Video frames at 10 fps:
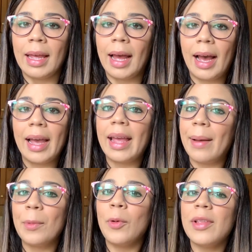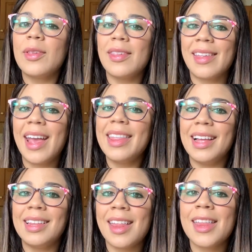I am going to say
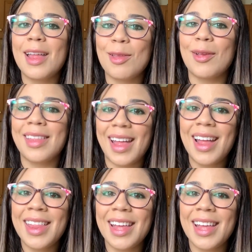that this is a success.